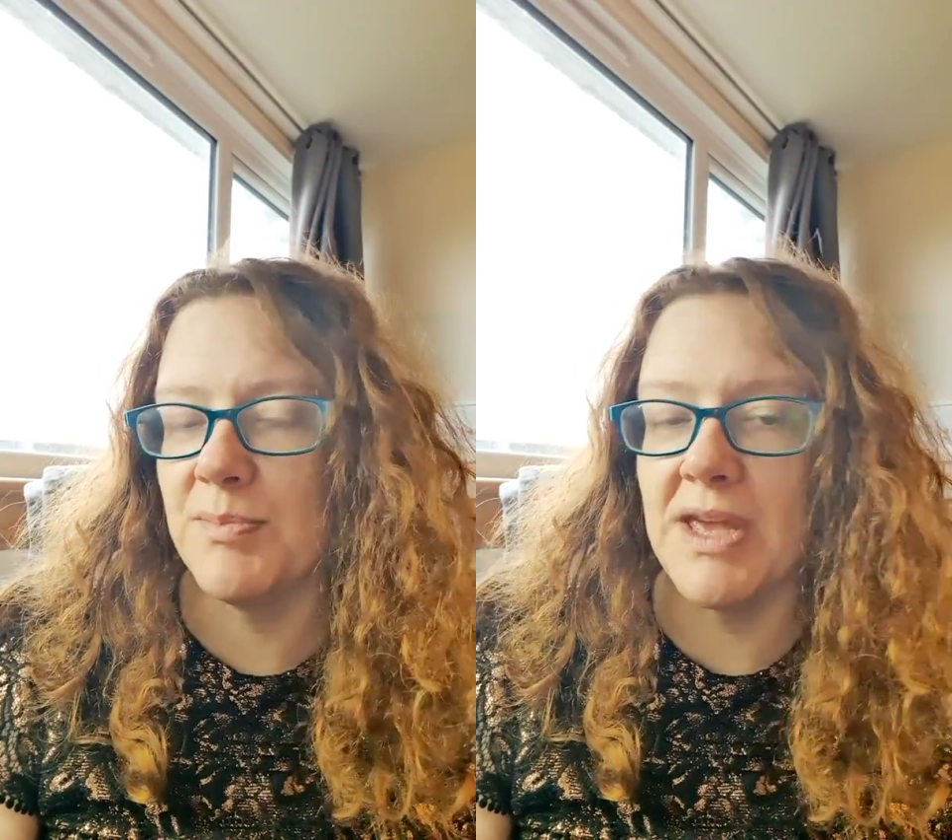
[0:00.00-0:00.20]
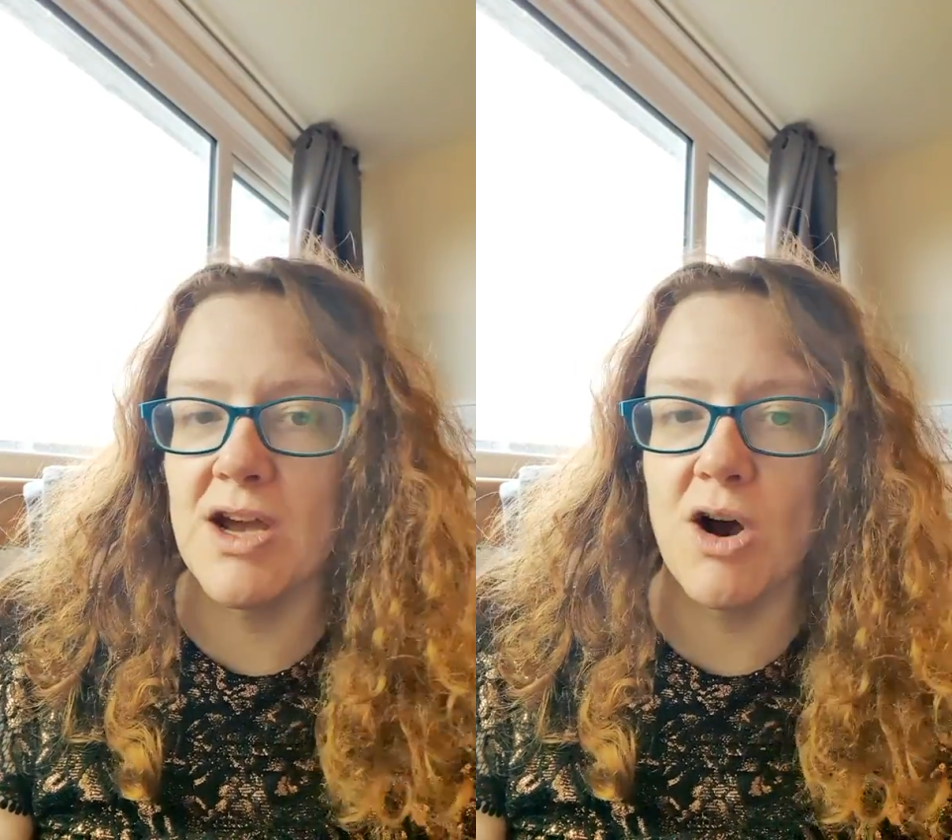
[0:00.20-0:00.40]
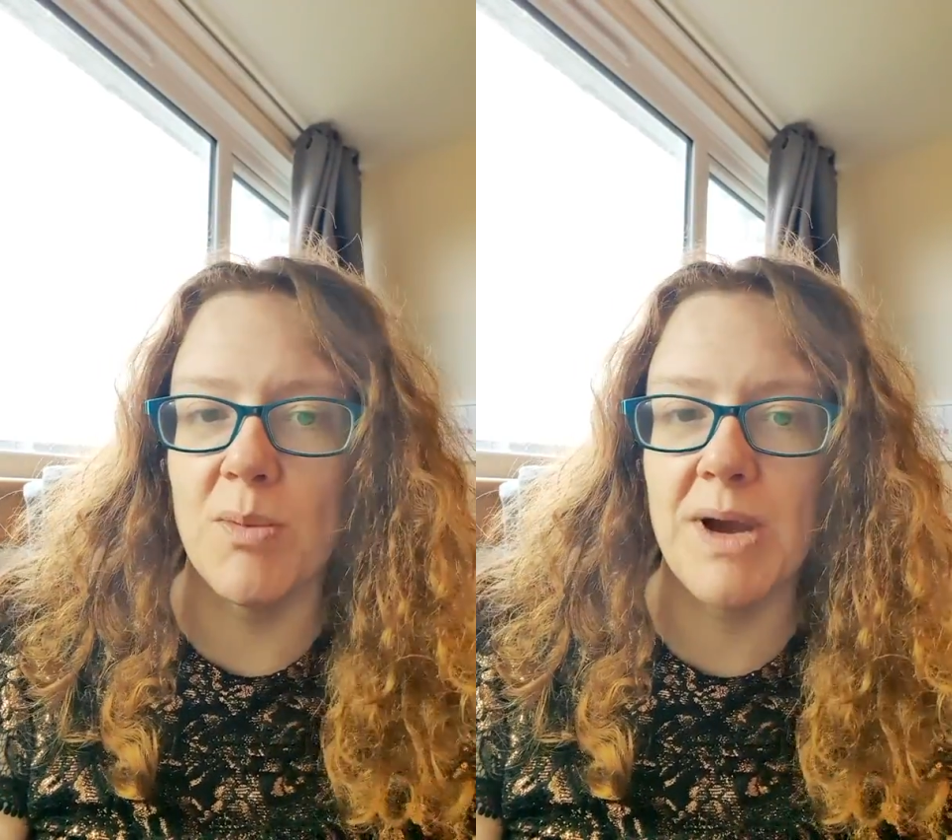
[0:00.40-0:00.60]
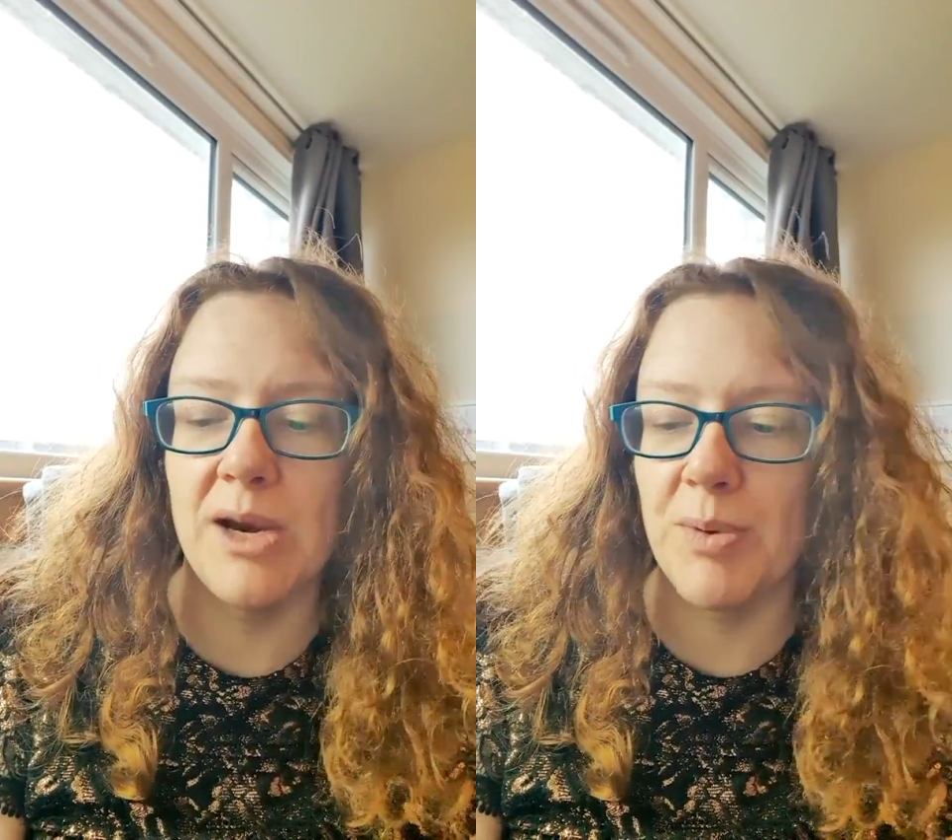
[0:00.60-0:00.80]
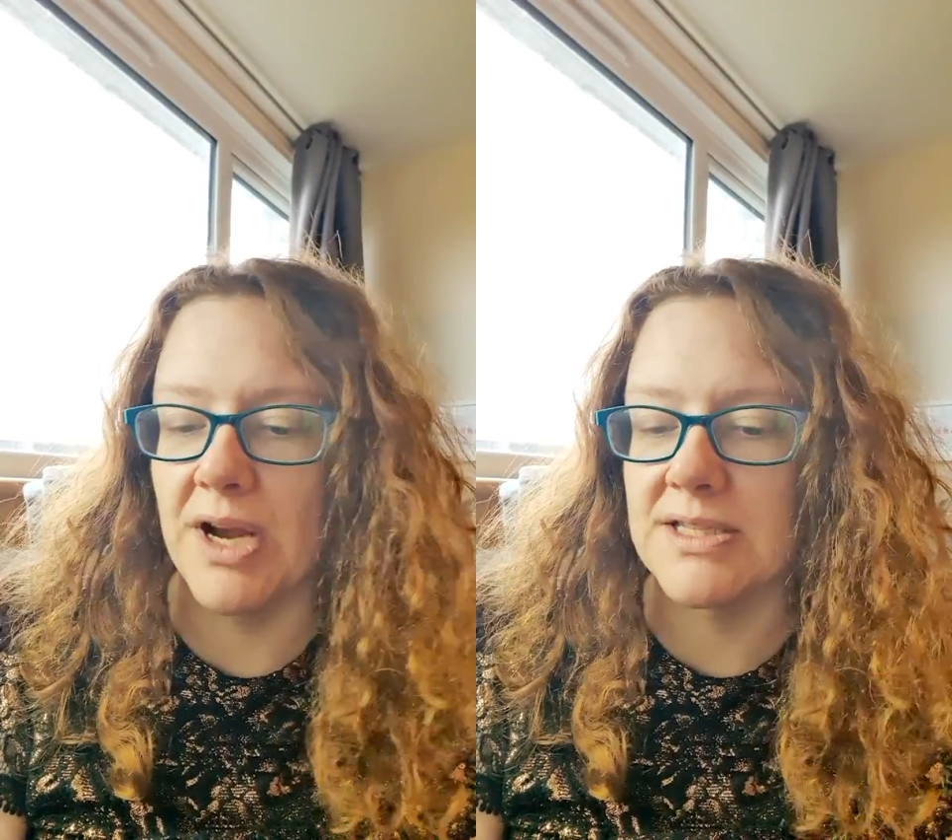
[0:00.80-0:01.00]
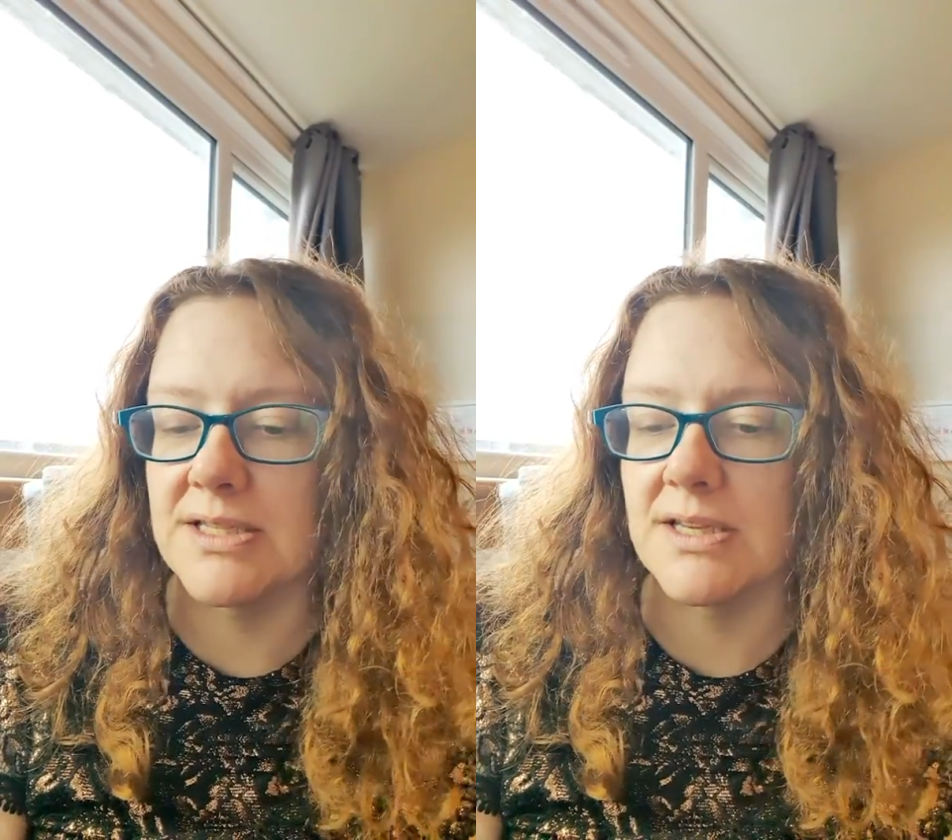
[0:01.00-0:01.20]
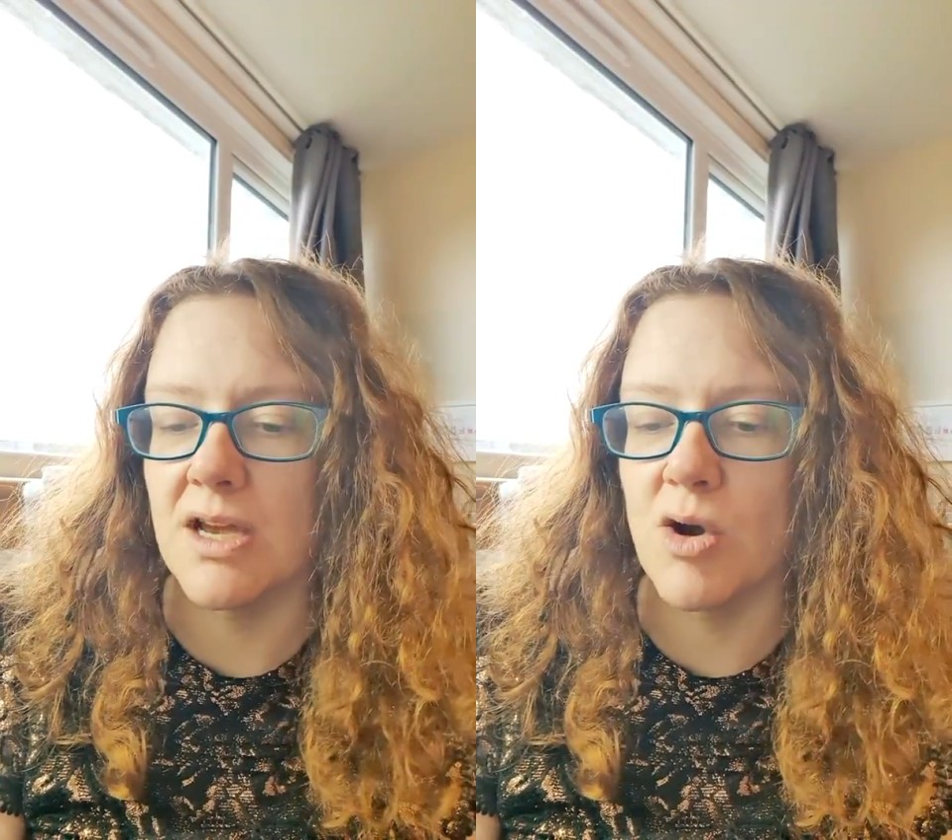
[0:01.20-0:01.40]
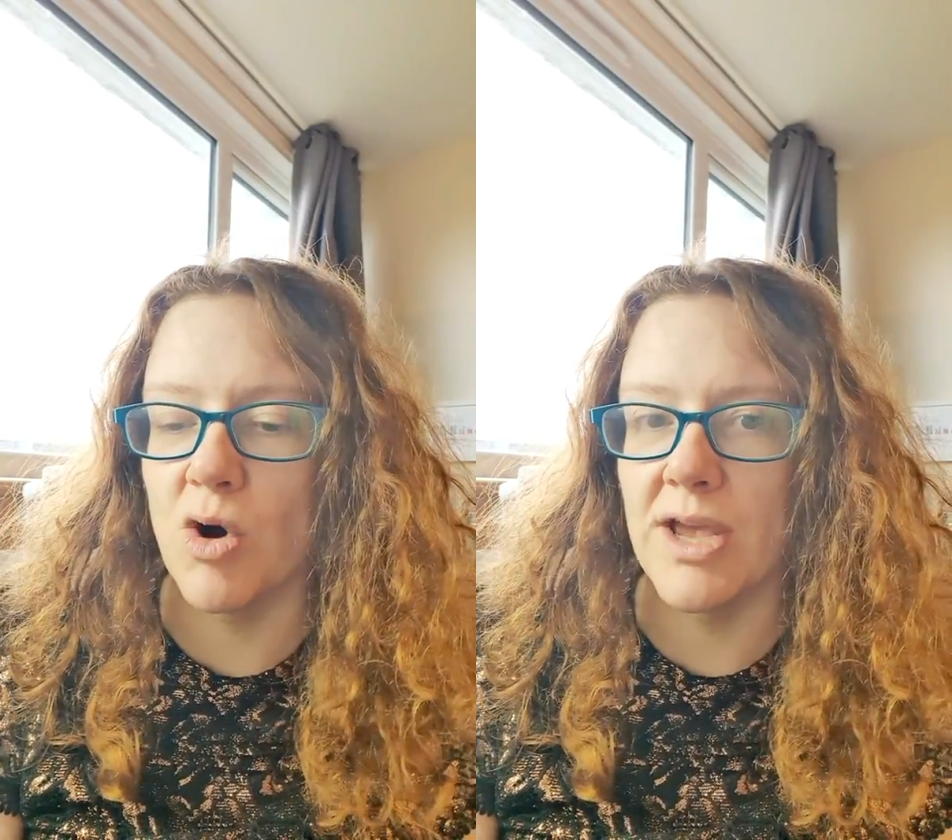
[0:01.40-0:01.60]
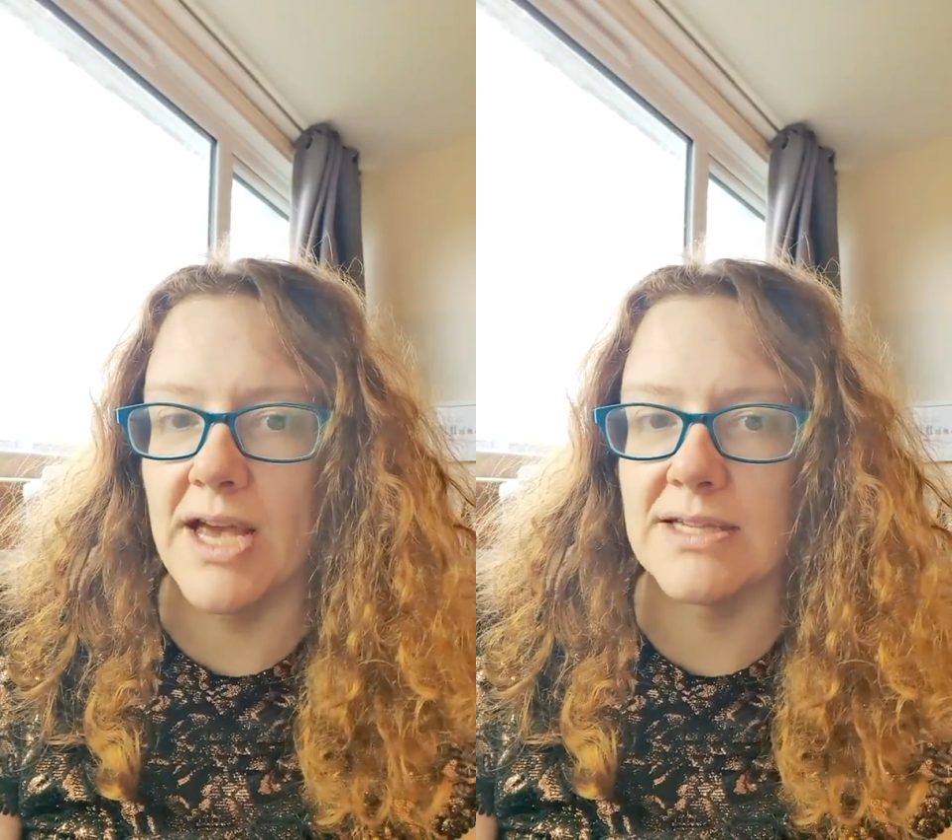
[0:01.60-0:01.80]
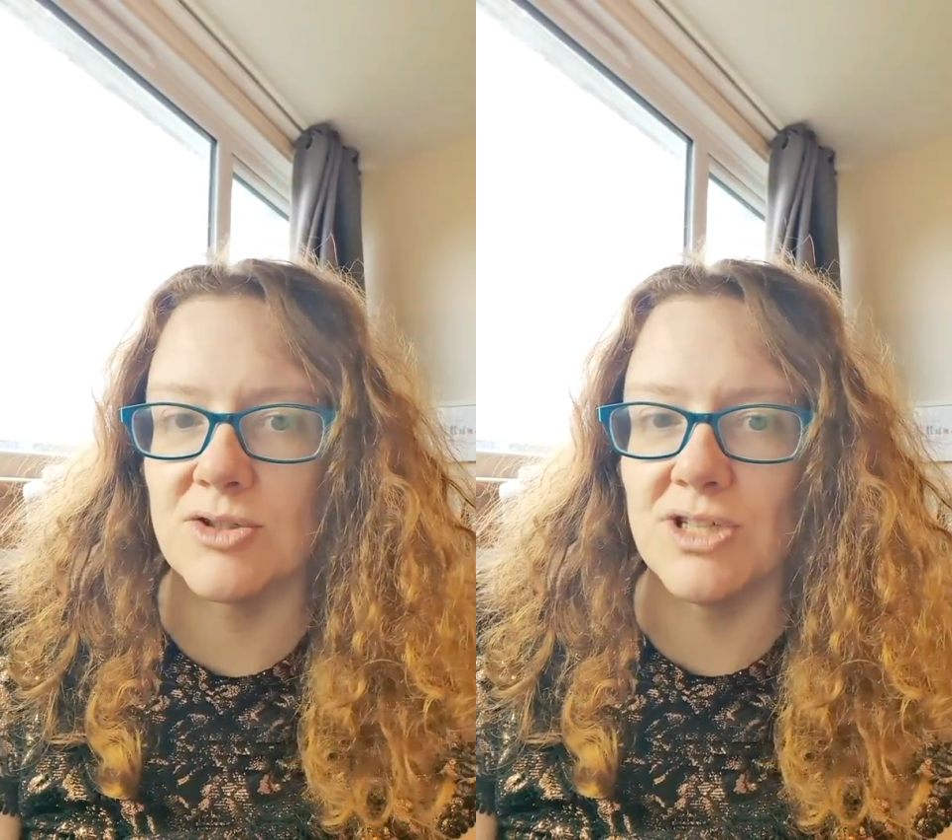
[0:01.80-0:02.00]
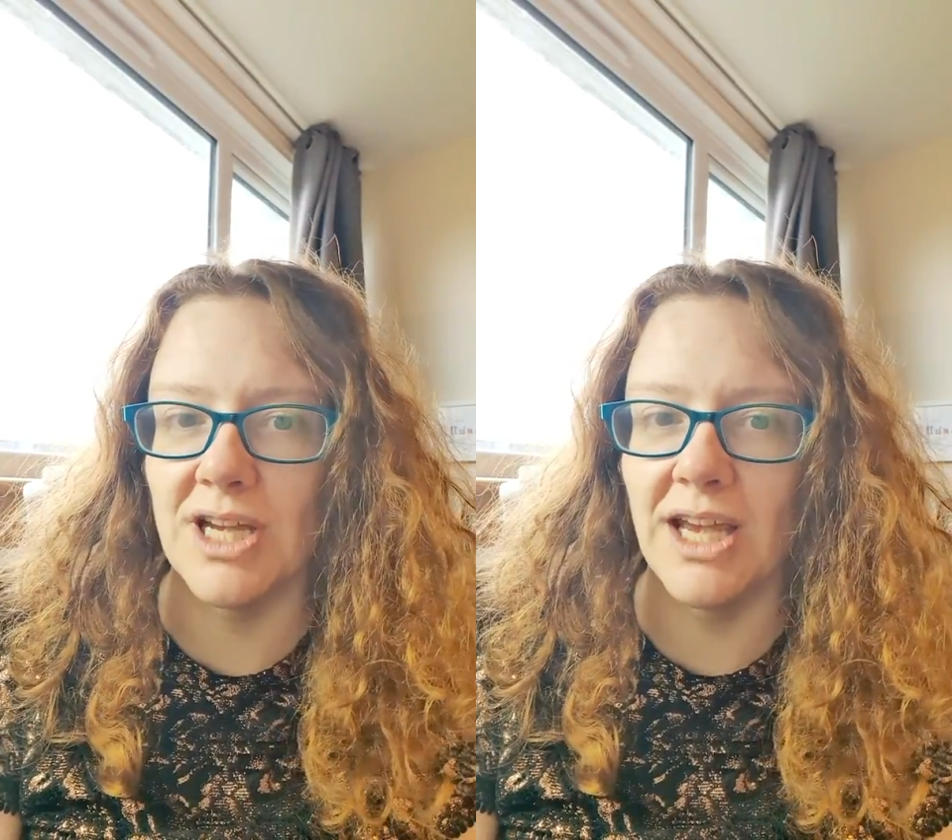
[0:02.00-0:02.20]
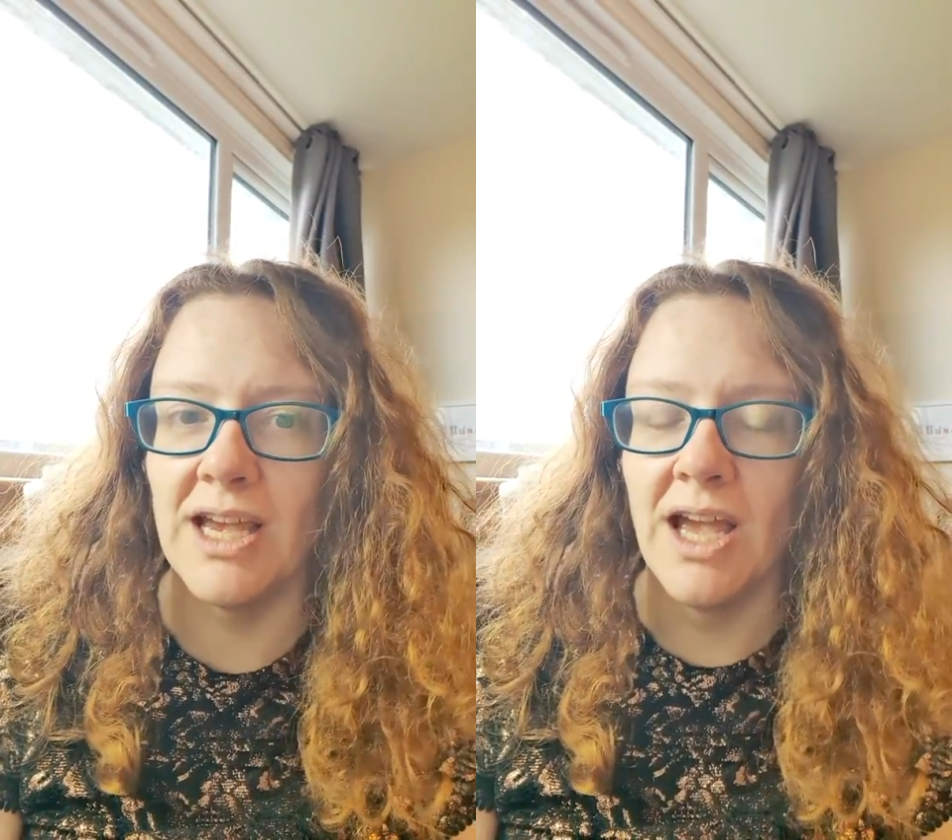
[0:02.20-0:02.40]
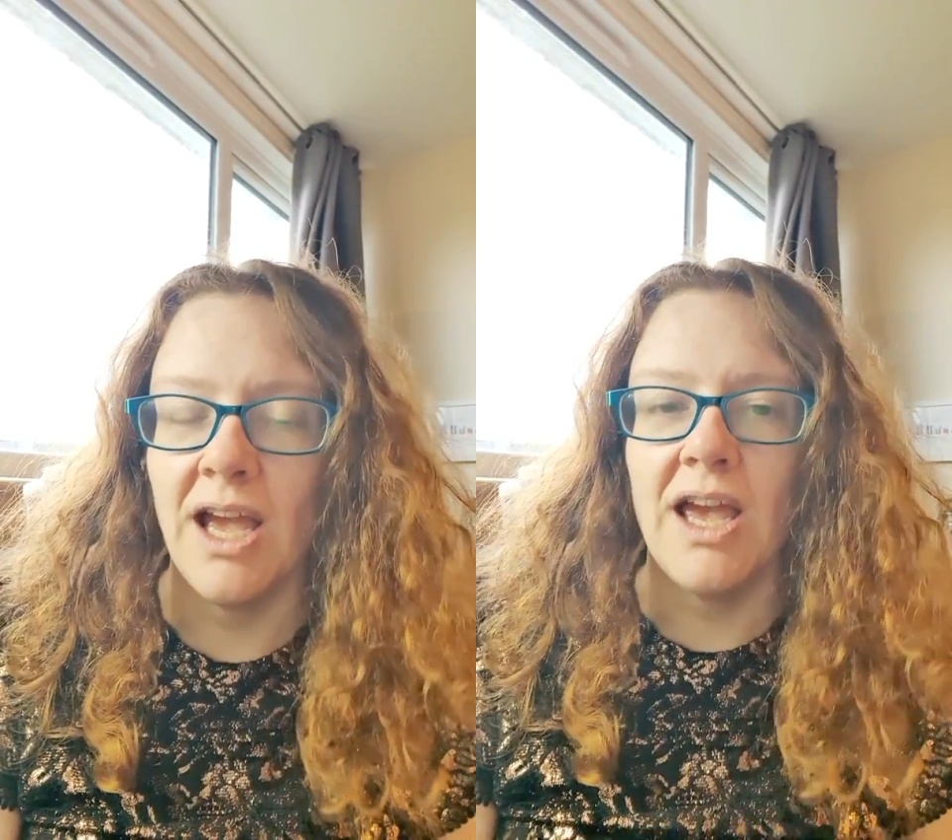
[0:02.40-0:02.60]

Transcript: the makeup kind of presents that I got yesterday.